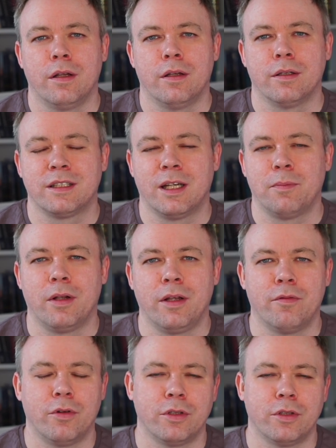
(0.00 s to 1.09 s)
sample
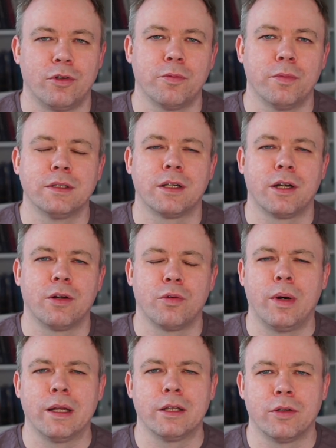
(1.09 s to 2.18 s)
invoice documents, around
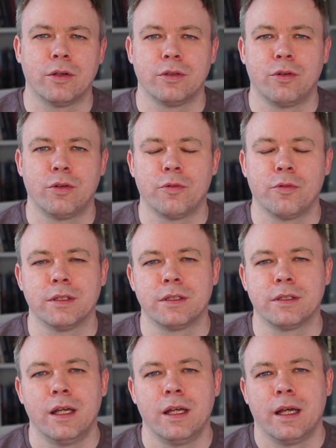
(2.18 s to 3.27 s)
1,000 documents.
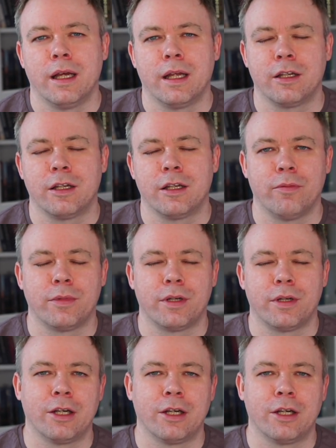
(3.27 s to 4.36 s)
And now I'm
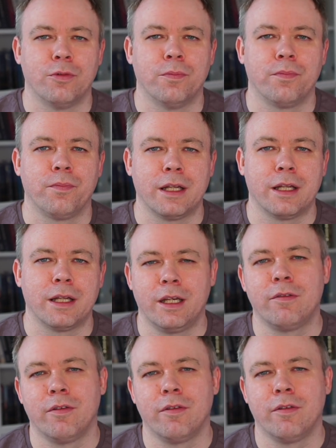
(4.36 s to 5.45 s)
trying to
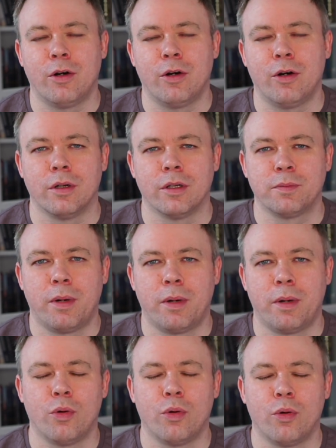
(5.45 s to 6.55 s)
annotate with our
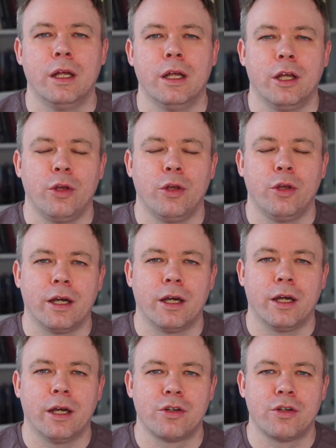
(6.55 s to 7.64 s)
Sparrow UI
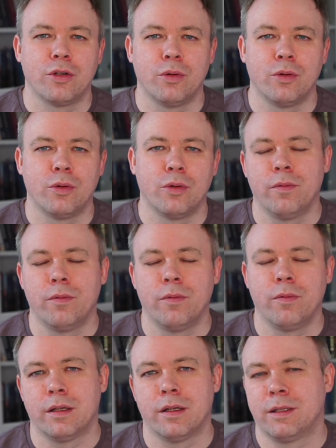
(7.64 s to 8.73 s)
annotation tool,
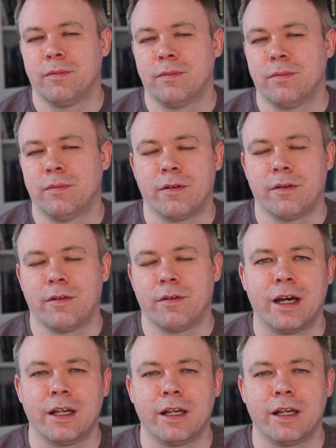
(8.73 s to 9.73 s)
some like 500